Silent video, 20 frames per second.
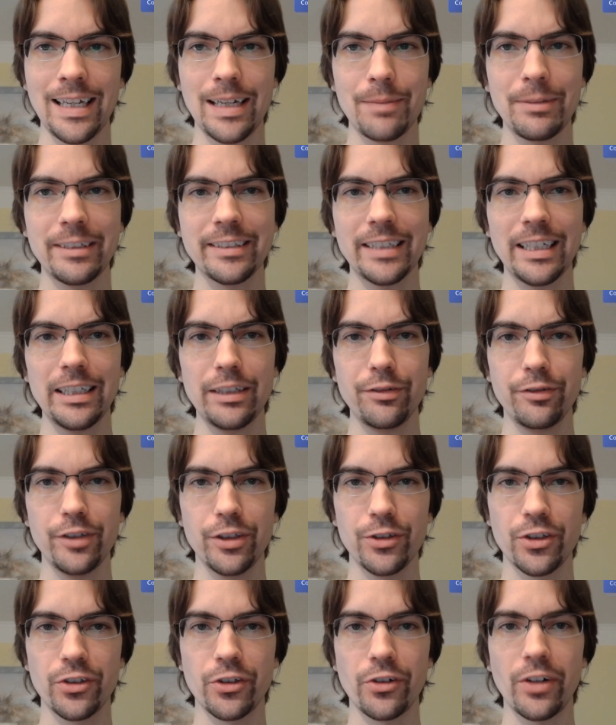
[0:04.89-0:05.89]
I'm excited for
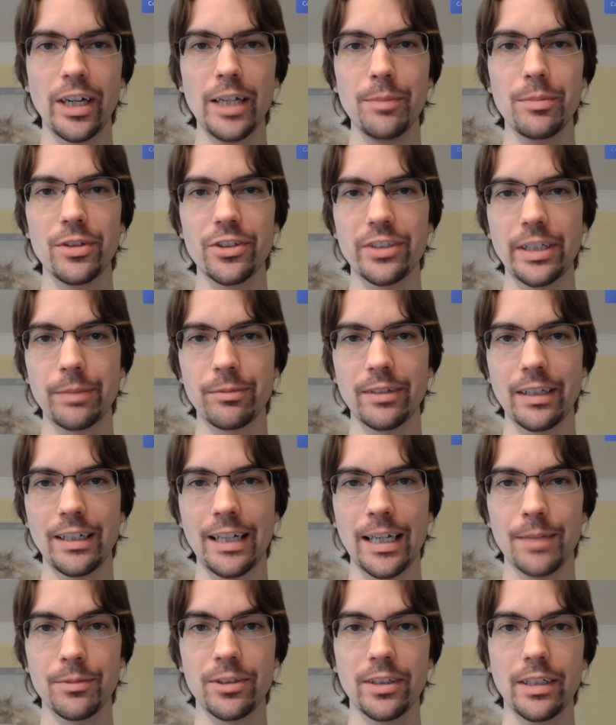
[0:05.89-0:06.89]
you to try
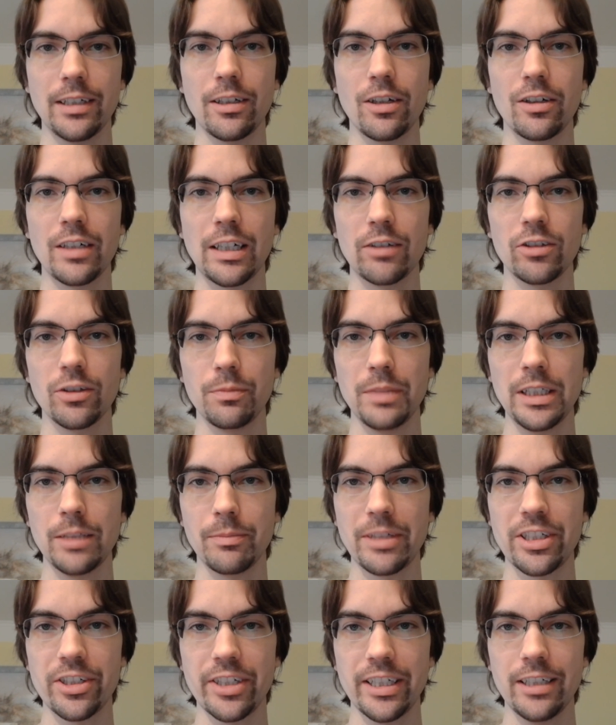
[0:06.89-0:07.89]
PerceptiLabs and learn how to build
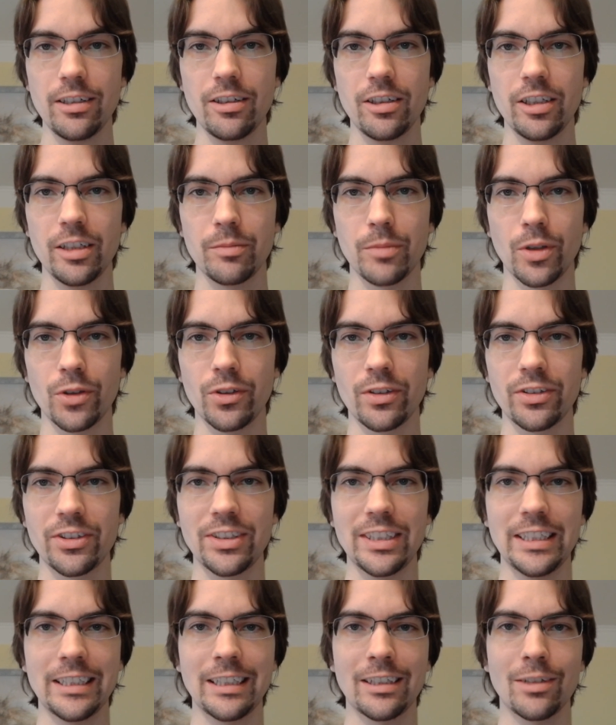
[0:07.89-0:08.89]
machine learning
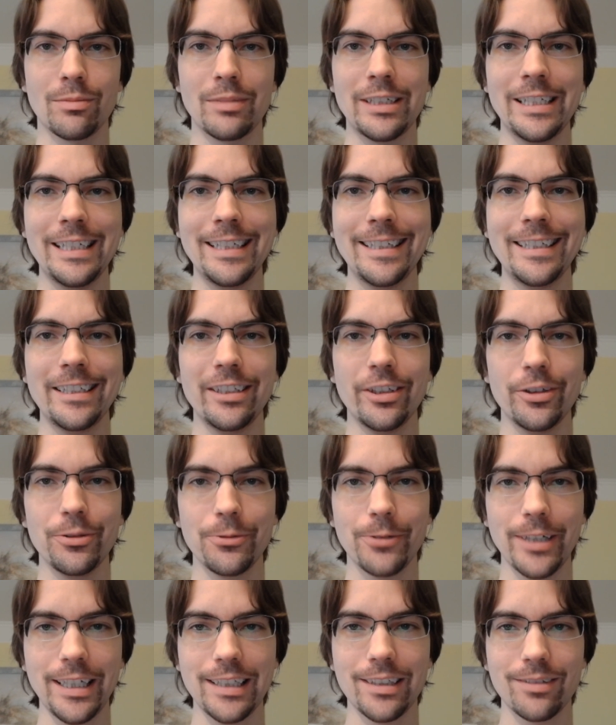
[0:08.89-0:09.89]
models in a completely new
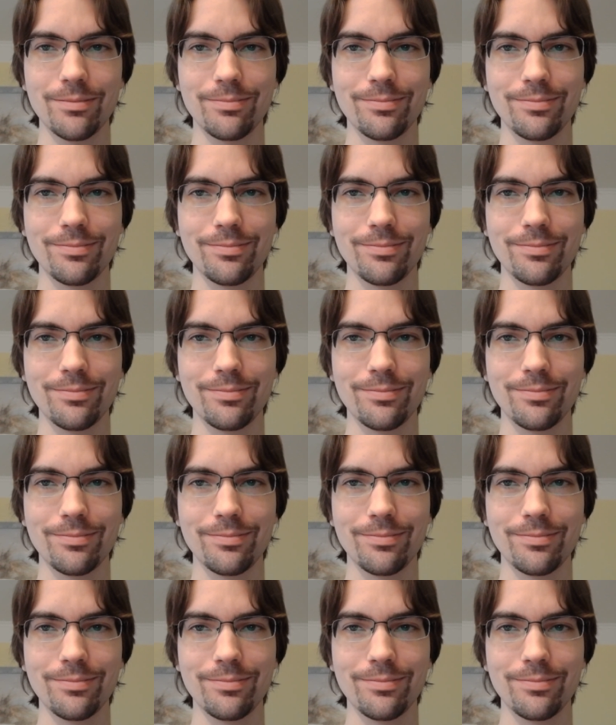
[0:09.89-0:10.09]
way.